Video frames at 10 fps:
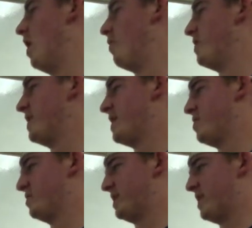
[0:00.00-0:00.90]
We then
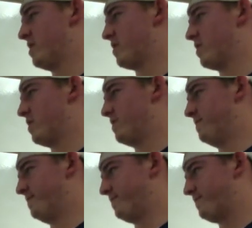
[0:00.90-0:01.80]
use the integral
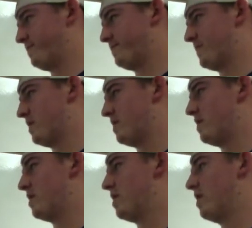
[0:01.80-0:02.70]

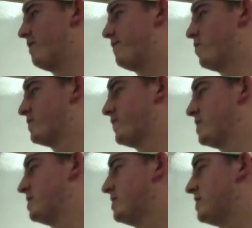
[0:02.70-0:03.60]
of force
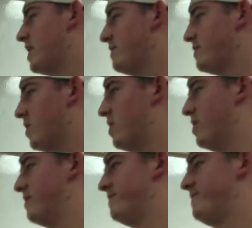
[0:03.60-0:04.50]
friction times
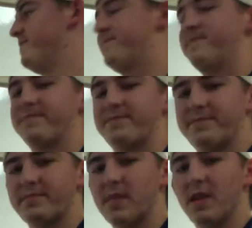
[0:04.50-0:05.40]
r
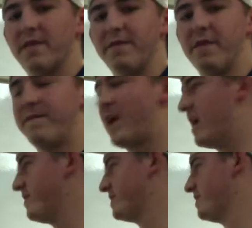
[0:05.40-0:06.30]
from
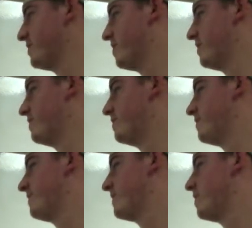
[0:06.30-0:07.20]
5 to 0,
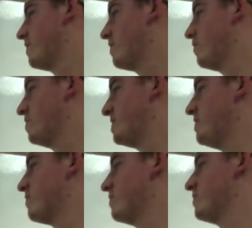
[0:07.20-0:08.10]
which
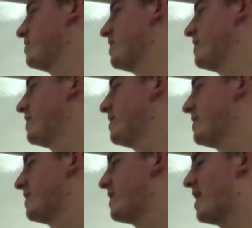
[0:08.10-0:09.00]
equals
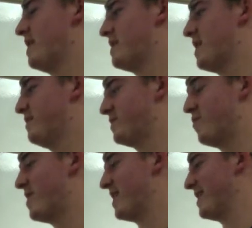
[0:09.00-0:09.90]
I times
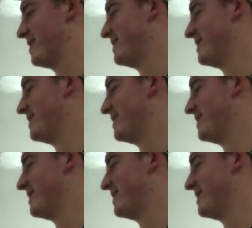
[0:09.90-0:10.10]
omega.